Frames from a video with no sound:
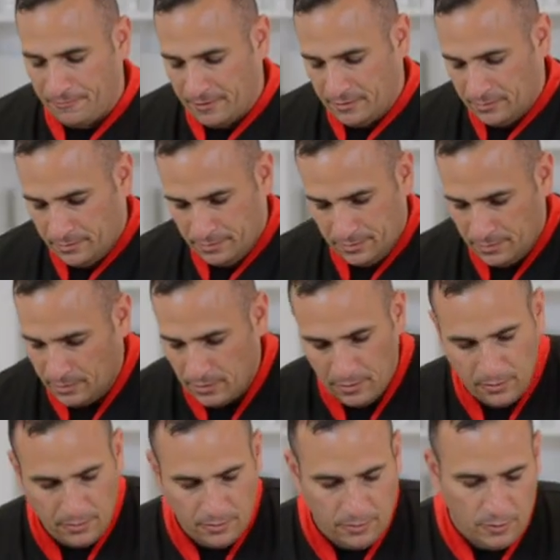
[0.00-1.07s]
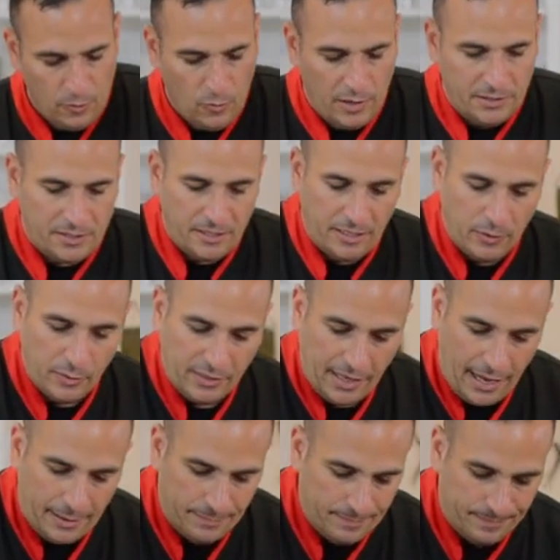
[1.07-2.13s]
and who wants to deal with
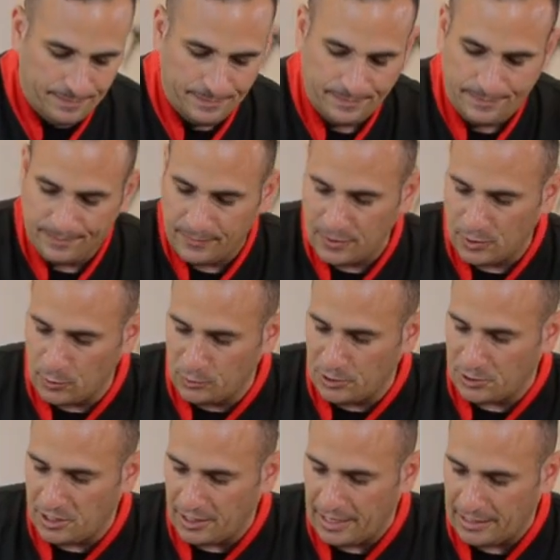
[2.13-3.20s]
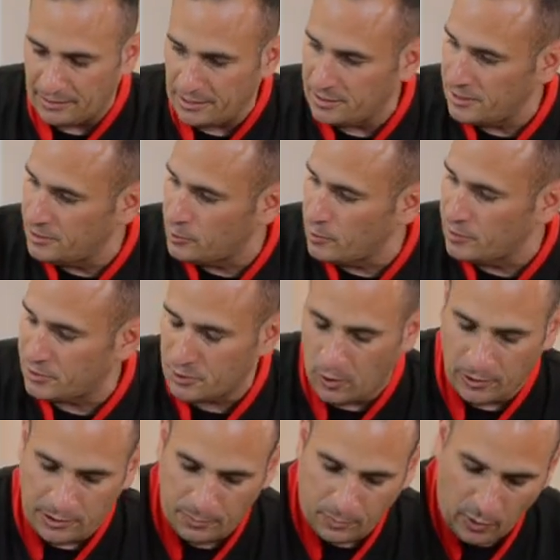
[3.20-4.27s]
that? So we're just gonna get this into our
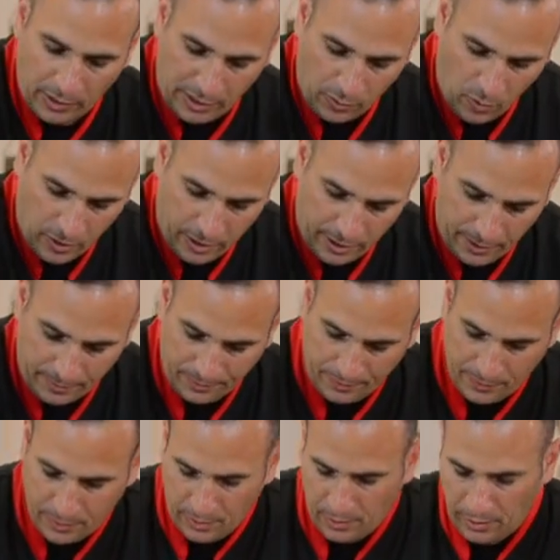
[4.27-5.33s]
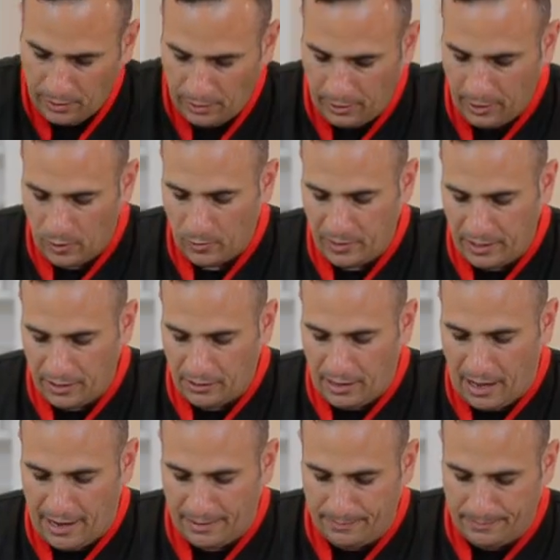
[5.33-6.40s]
salted boiling water. You don't need a
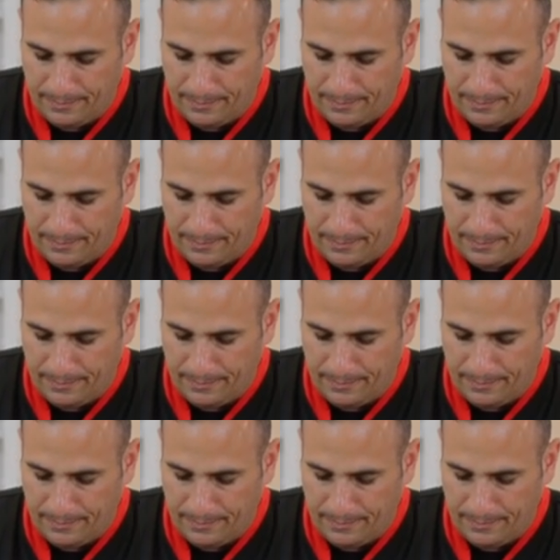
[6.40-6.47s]
lot